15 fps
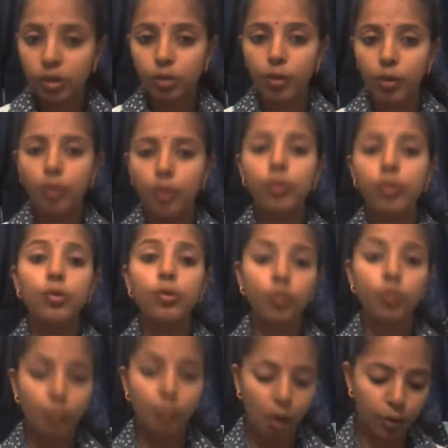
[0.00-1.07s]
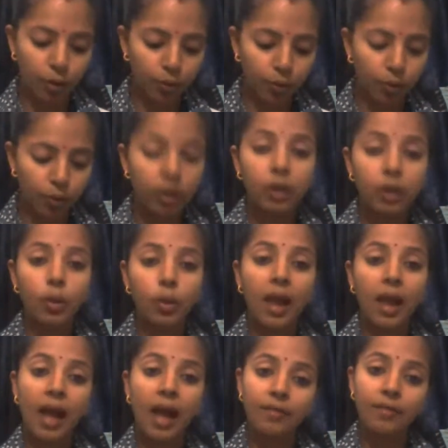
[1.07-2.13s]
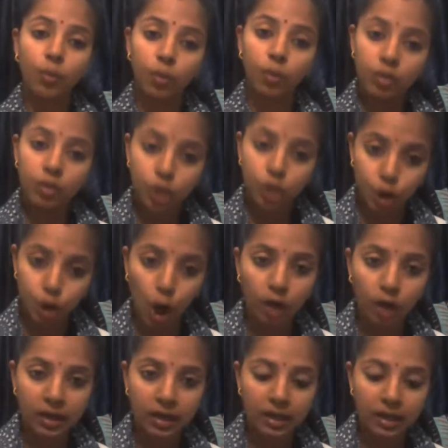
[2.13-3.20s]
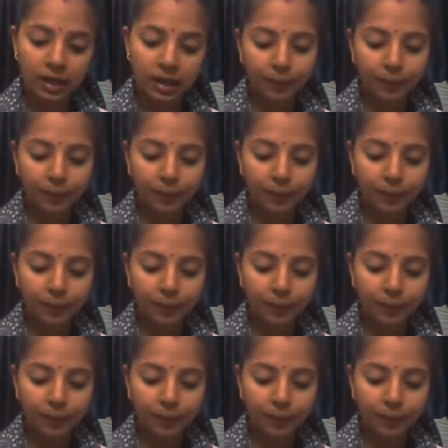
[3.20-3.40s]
So tomorrow you will have the word shortly,